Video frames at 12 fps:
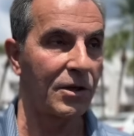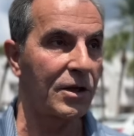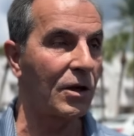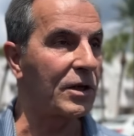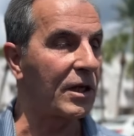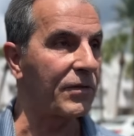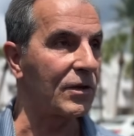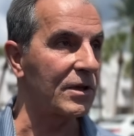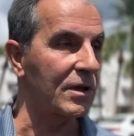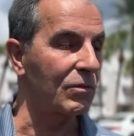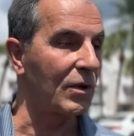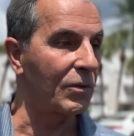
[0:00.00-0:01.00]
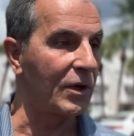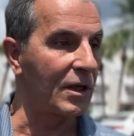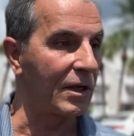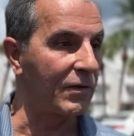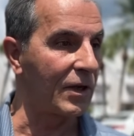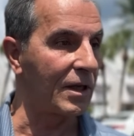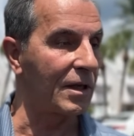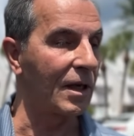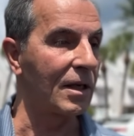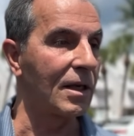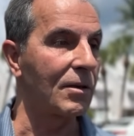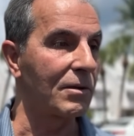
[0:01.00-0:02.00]
There's no difference in what we live in
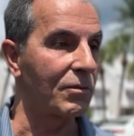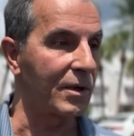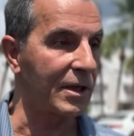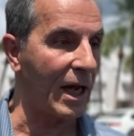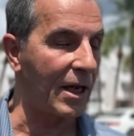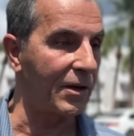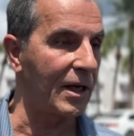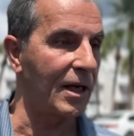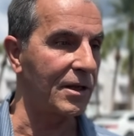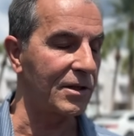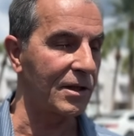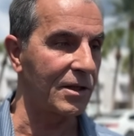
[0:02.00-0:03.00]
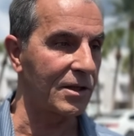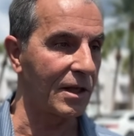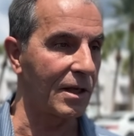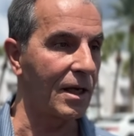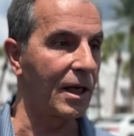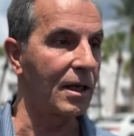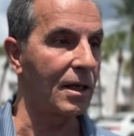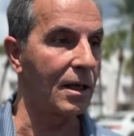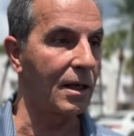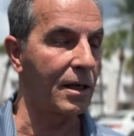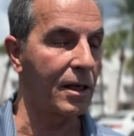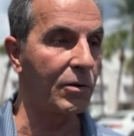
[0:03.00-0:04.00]
in a townhouse that's a
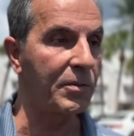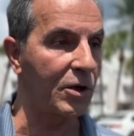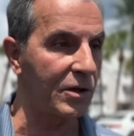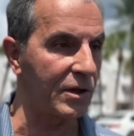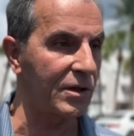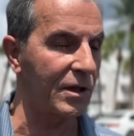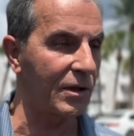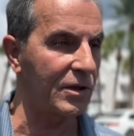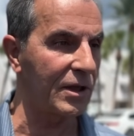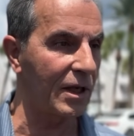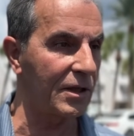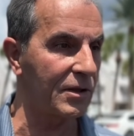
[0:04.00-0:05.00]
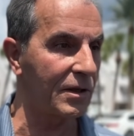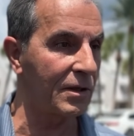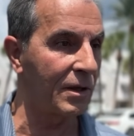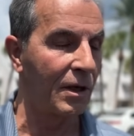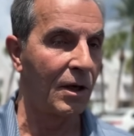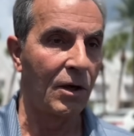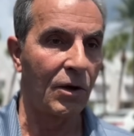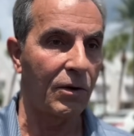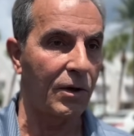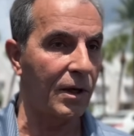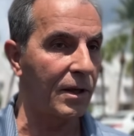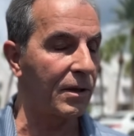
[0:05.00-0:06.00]
uh, homeowners association
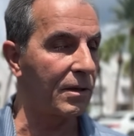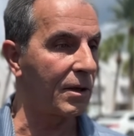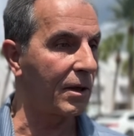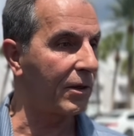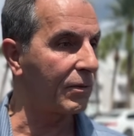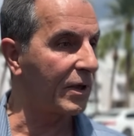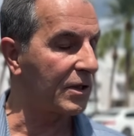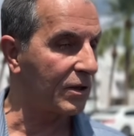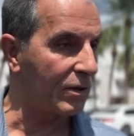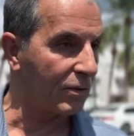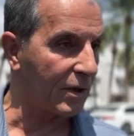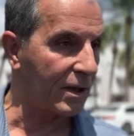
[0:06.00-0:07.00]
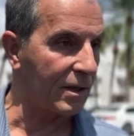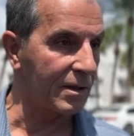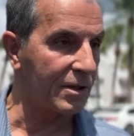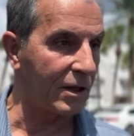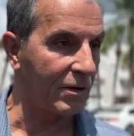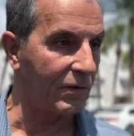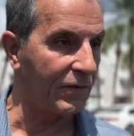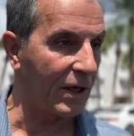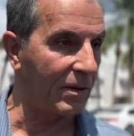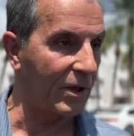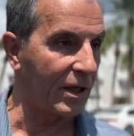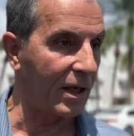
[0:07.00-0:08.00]
or a, or a three story single
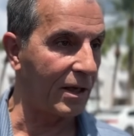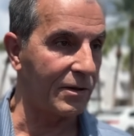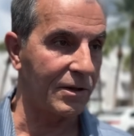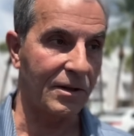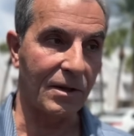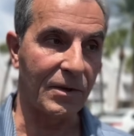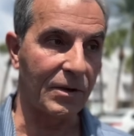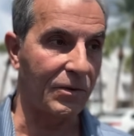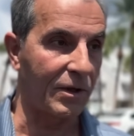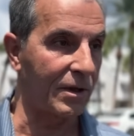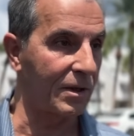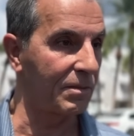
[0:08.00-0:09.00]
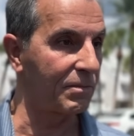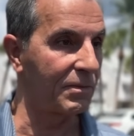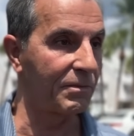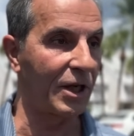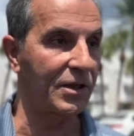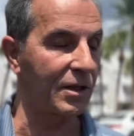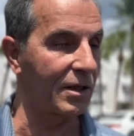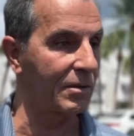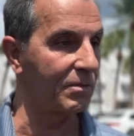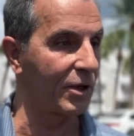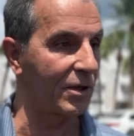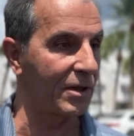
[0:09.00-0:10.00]
family house. I mean, we're basically
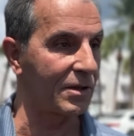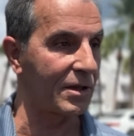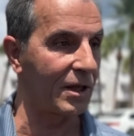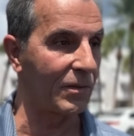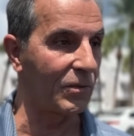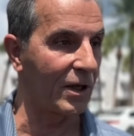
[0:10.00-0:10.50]
built the same